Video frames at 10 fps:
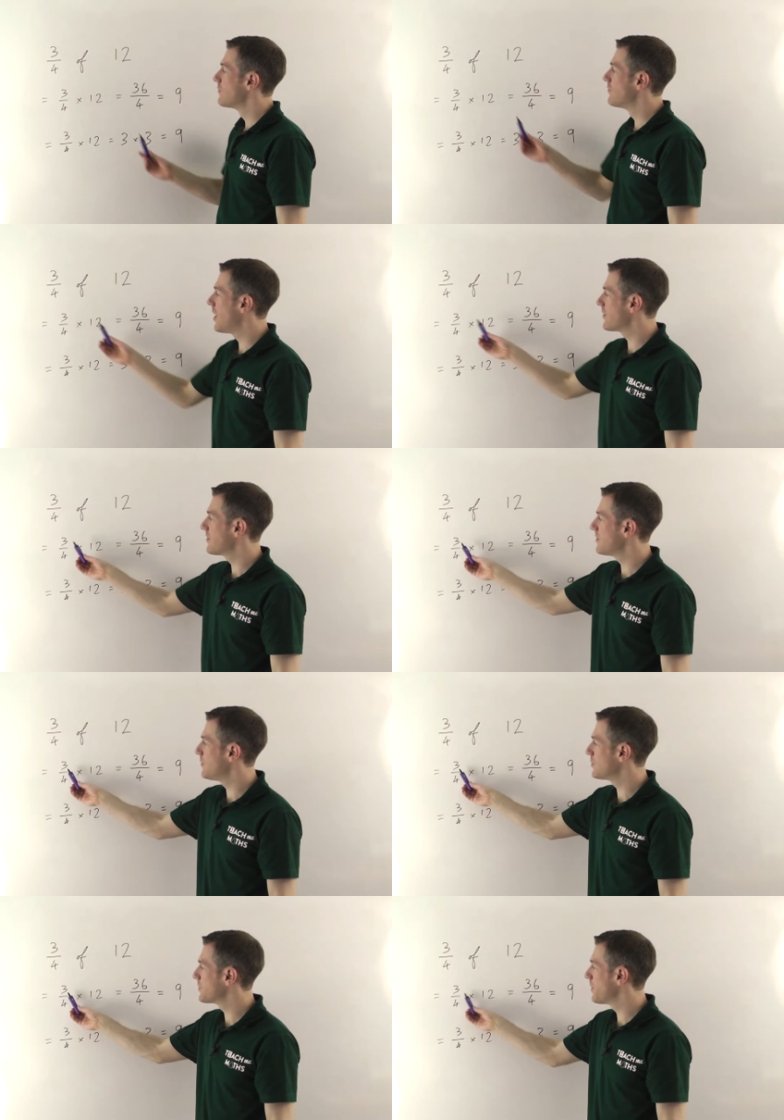rather than
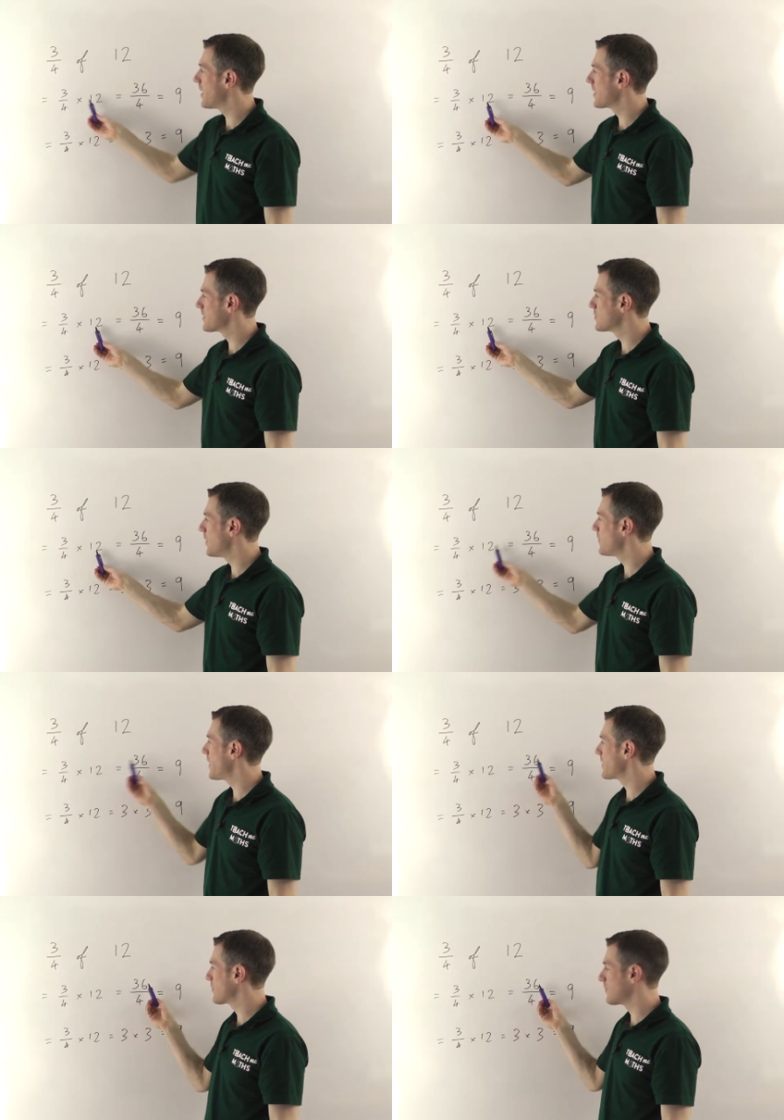multiplying the 12
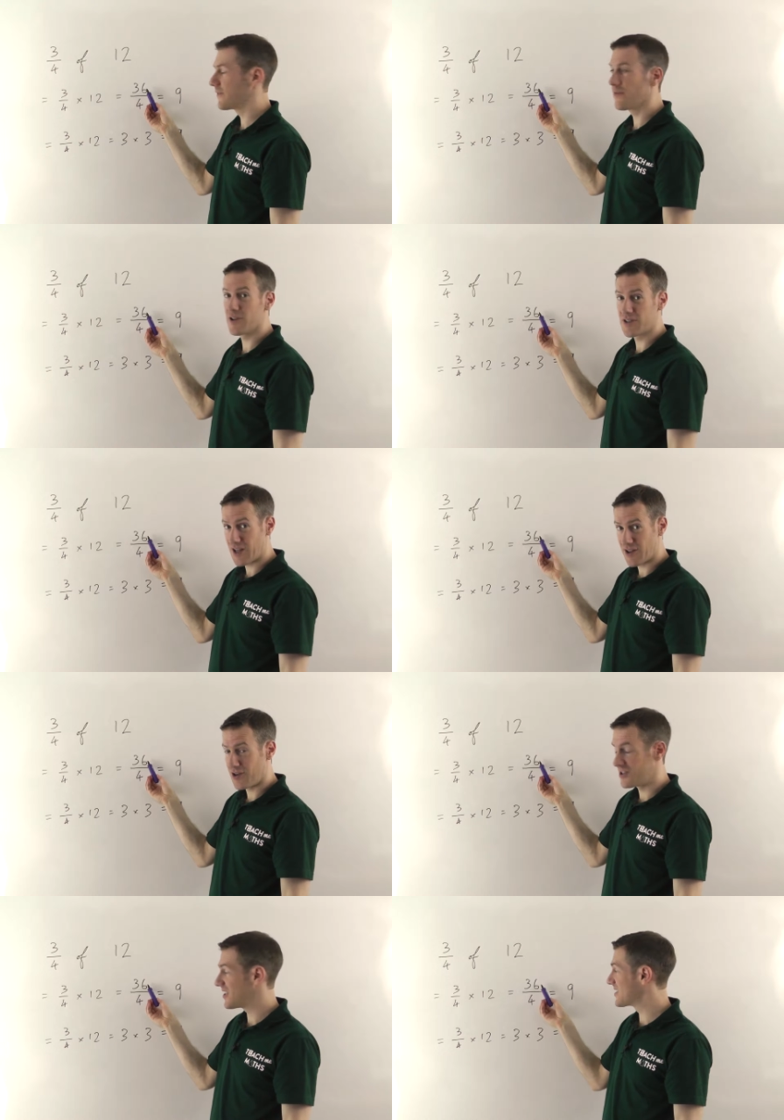by the 3 first to get
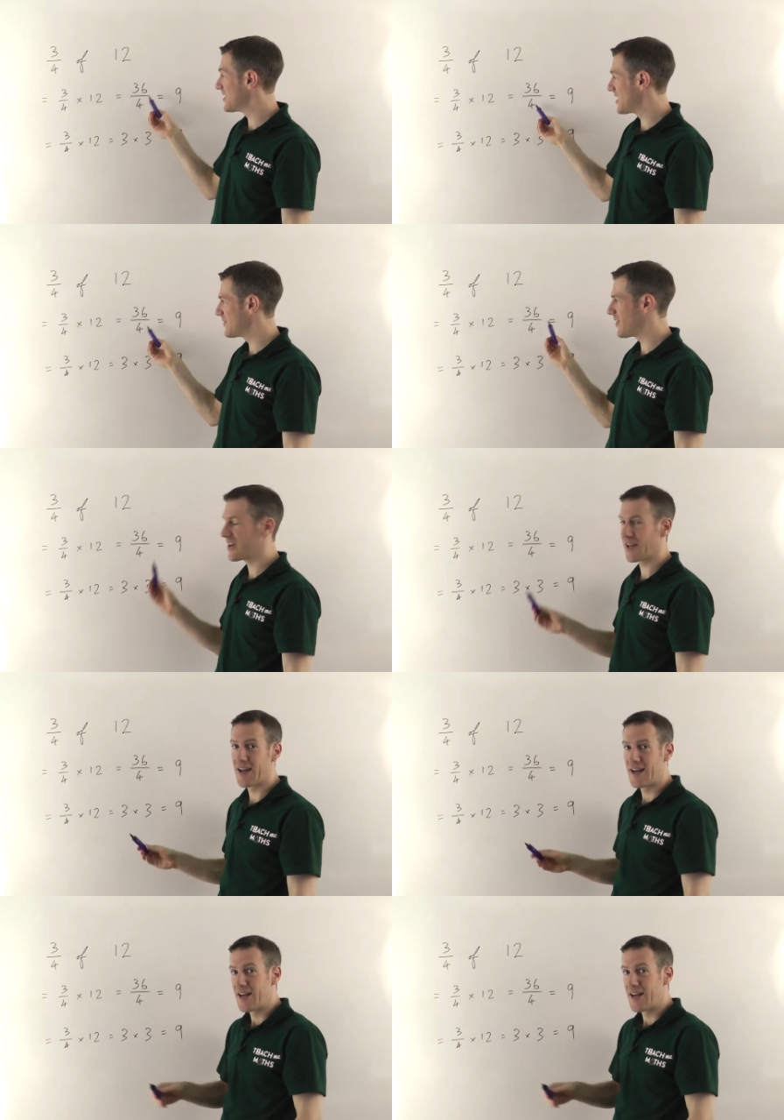36 and then dividing.